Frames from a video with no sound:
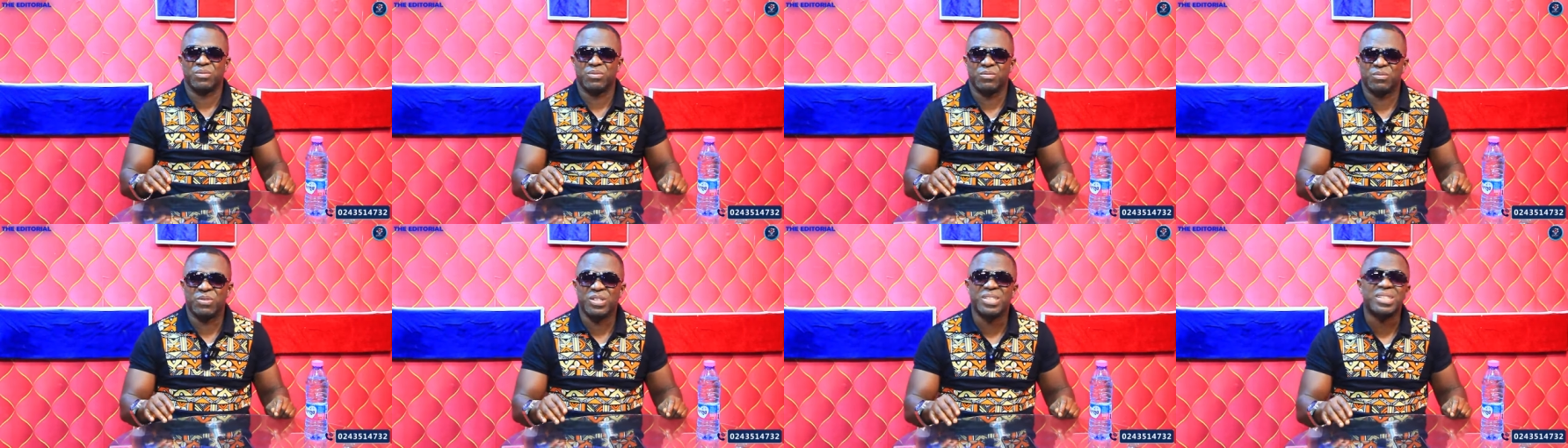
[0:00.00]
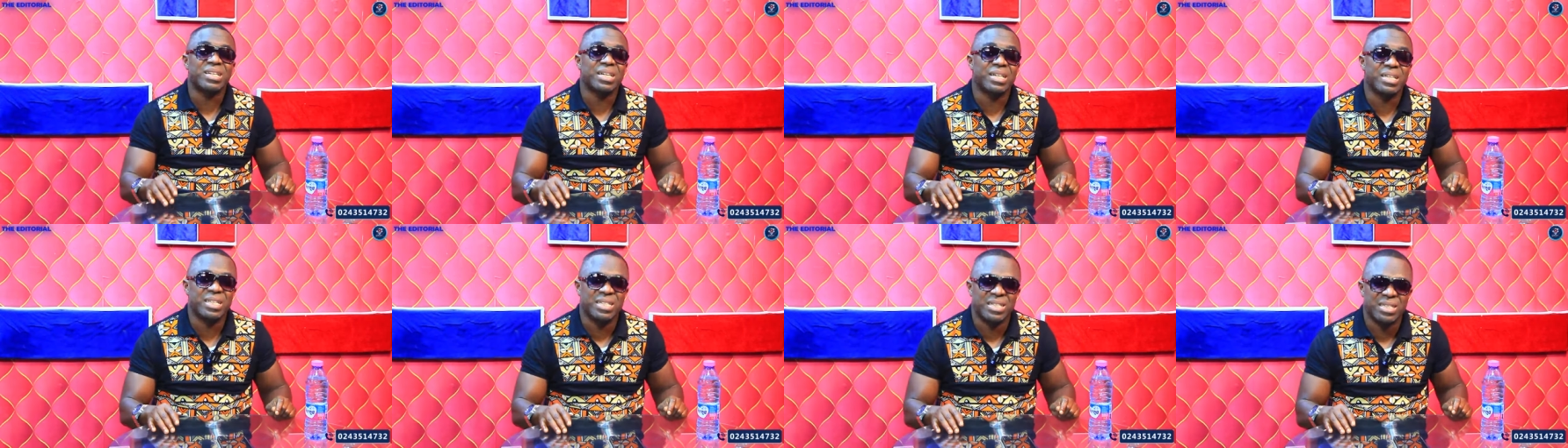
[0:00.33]

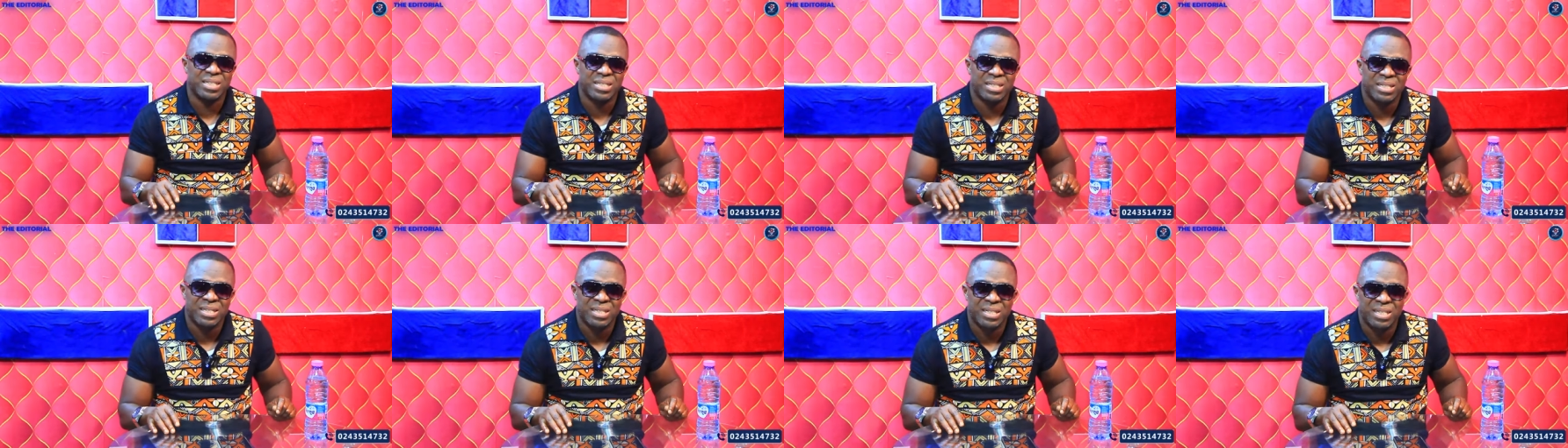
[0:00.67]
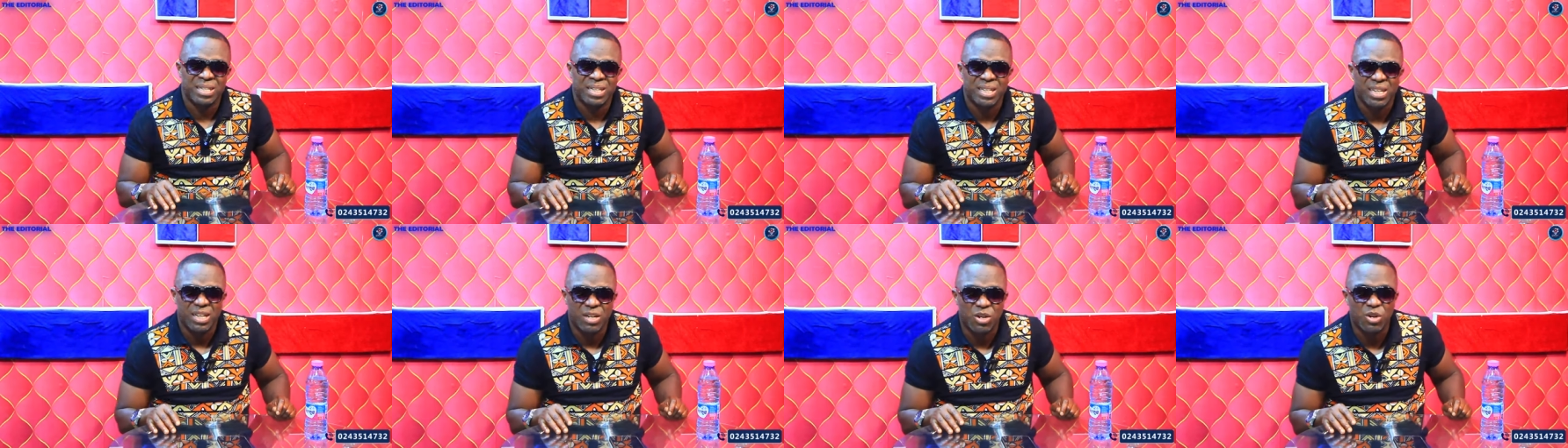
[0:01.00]
Wizkid,
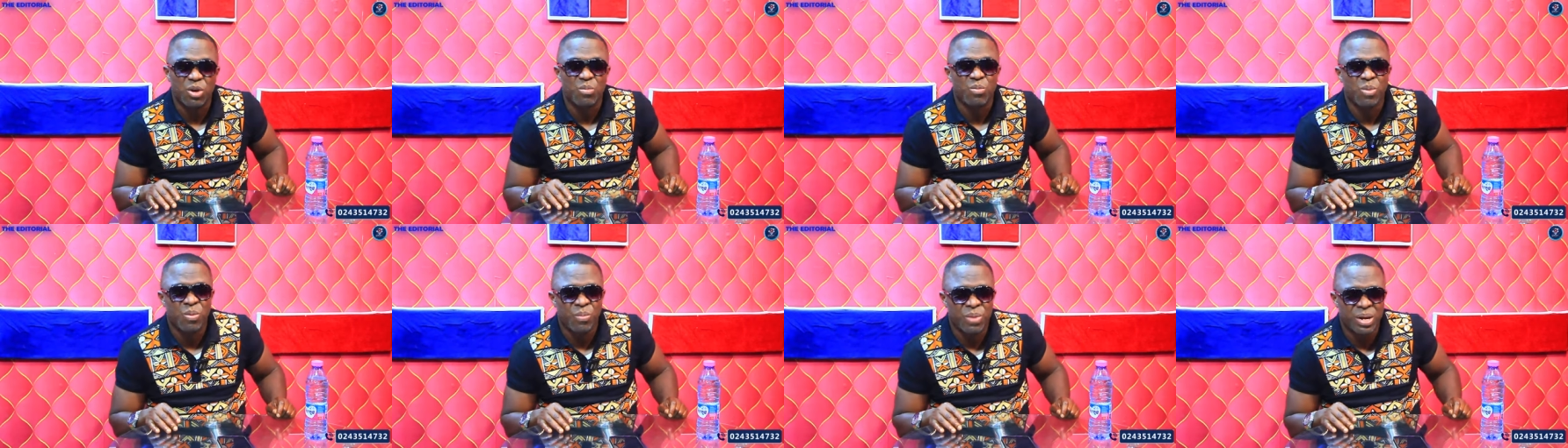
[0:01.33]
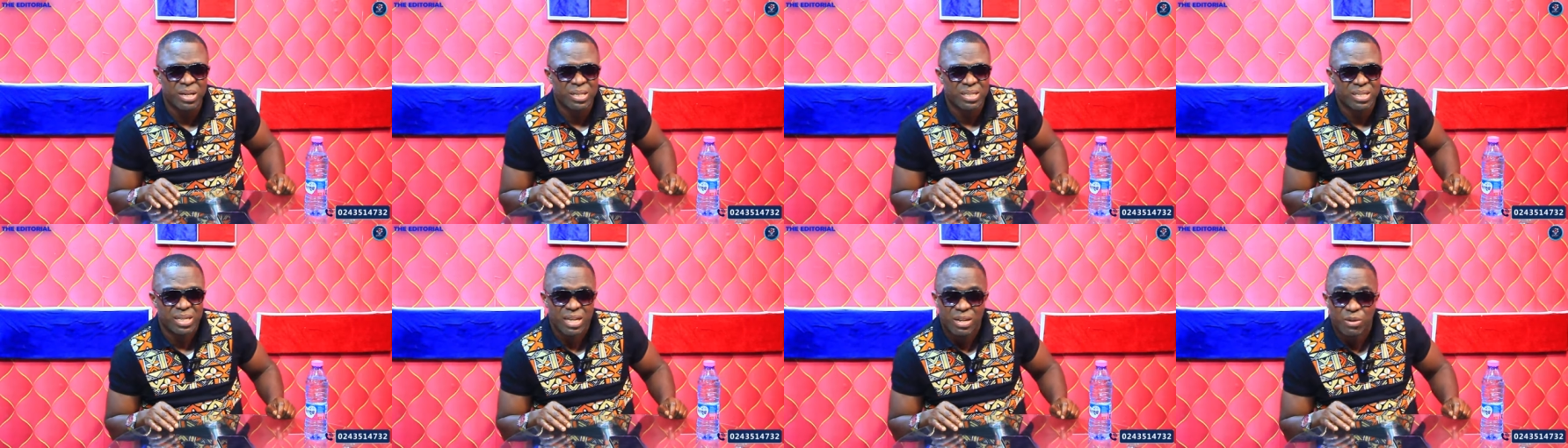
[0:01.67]
low
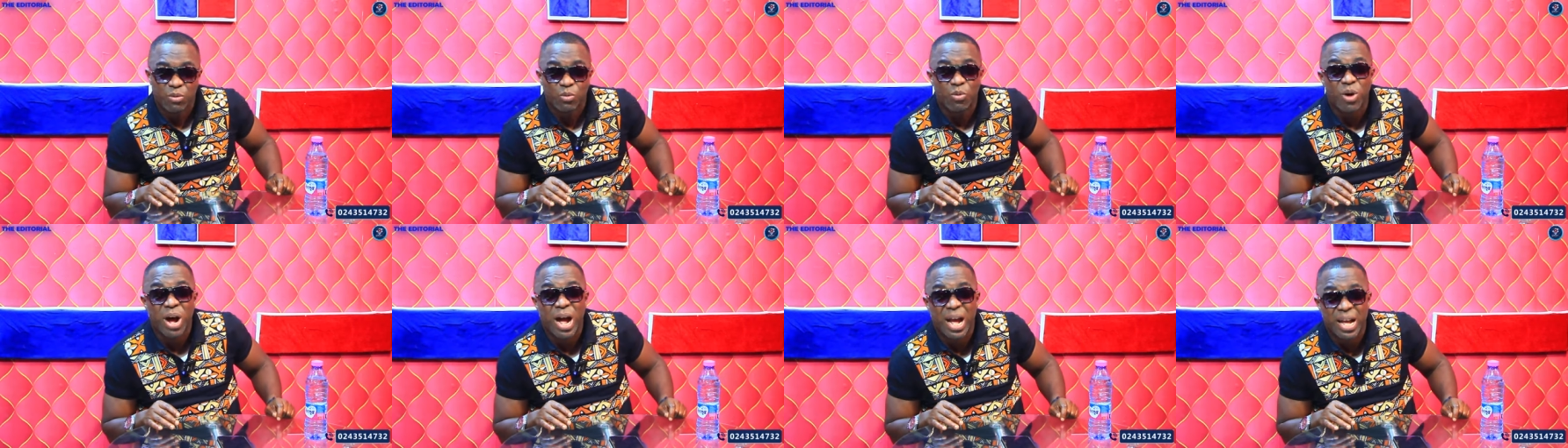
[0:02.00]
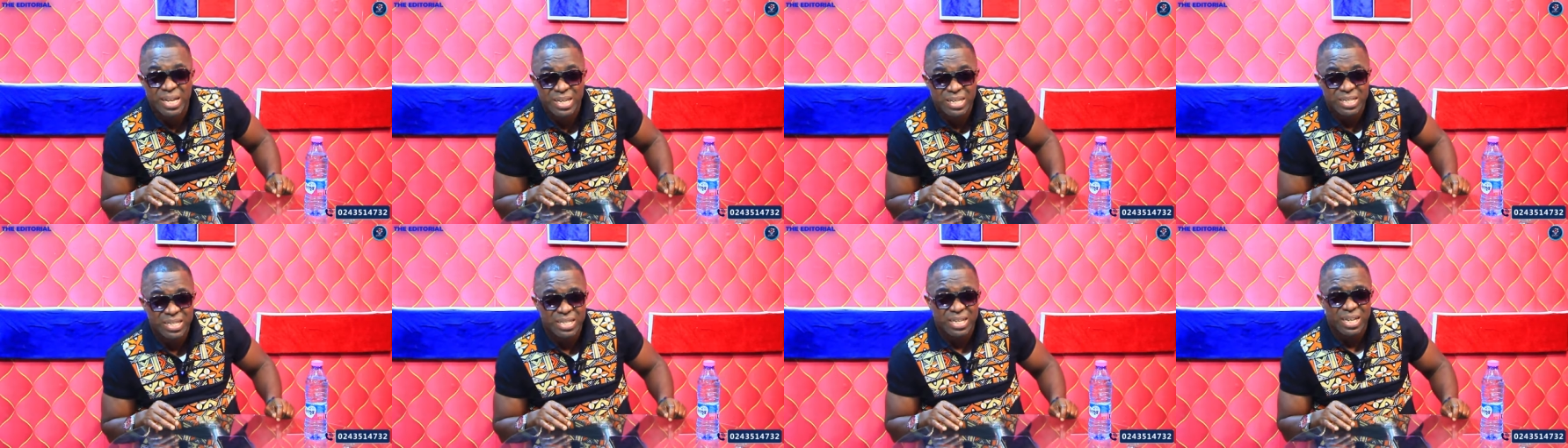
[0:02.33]
moments, and
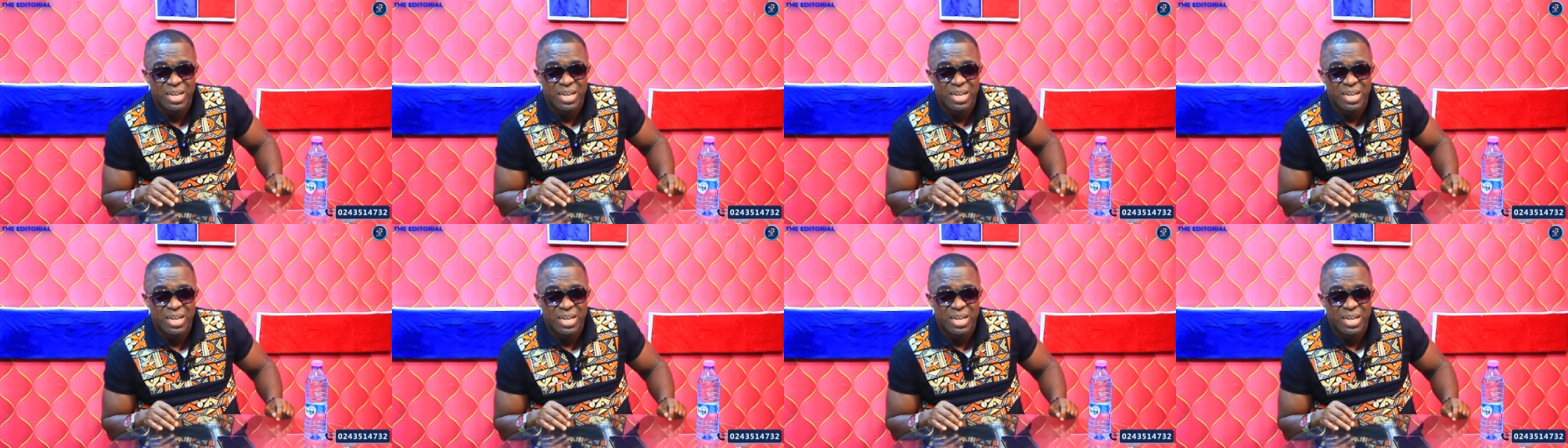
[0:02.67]
why